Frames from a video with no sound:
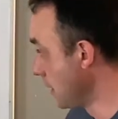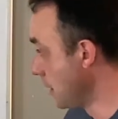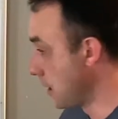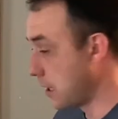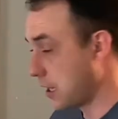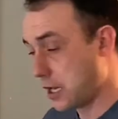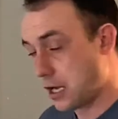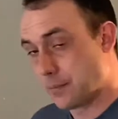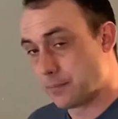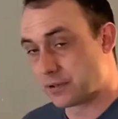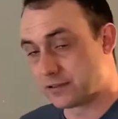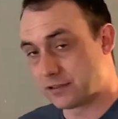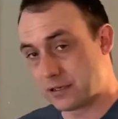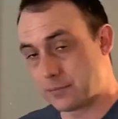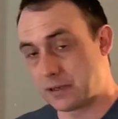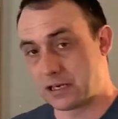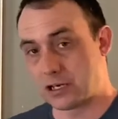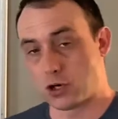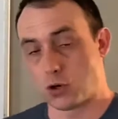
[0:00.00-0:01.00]
Does
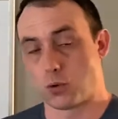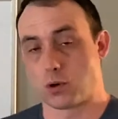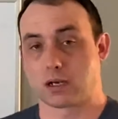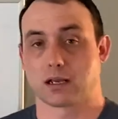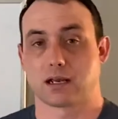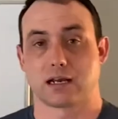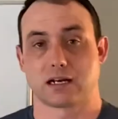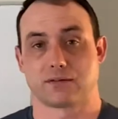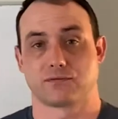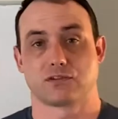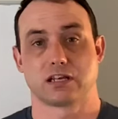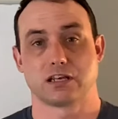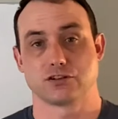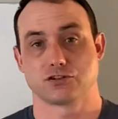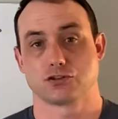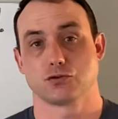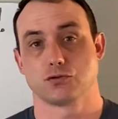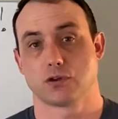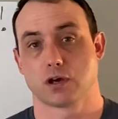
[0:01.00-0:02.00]
anybody know what kind of
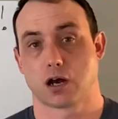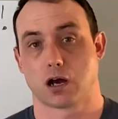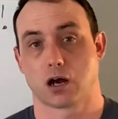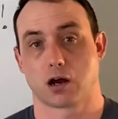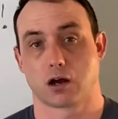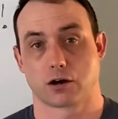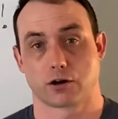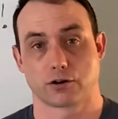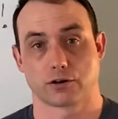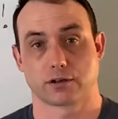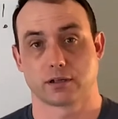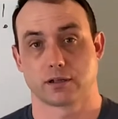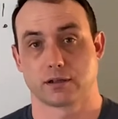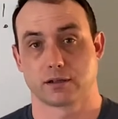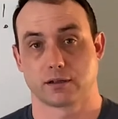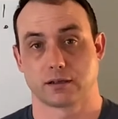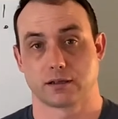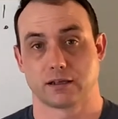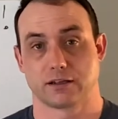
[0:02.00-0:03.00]
tissue the heart
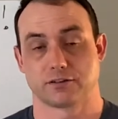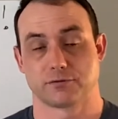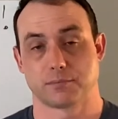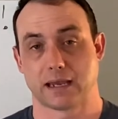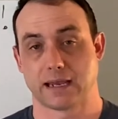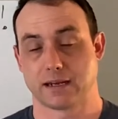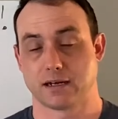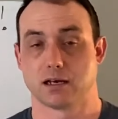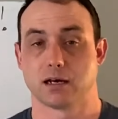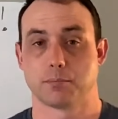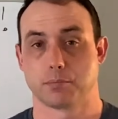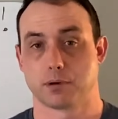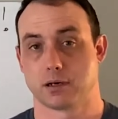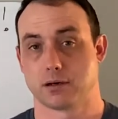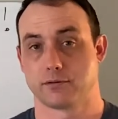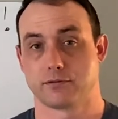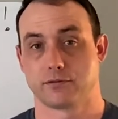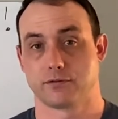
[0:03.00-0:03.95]
is made up of?